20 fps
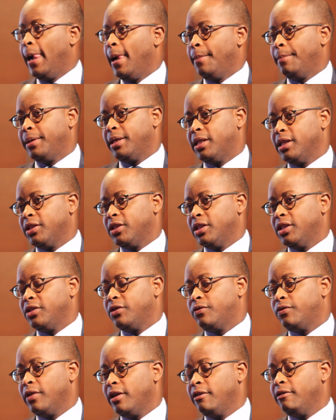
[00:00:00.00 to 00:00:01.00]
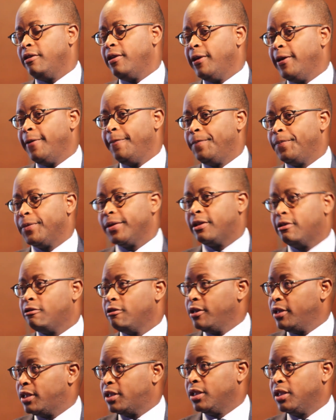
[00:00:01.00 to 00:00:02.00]
because it is very
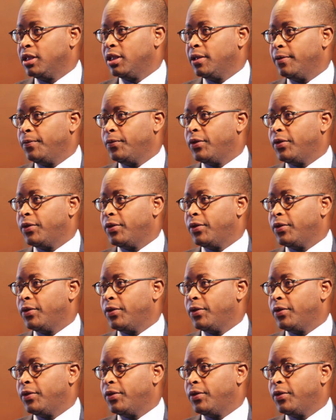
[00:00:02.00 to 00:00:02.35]
critical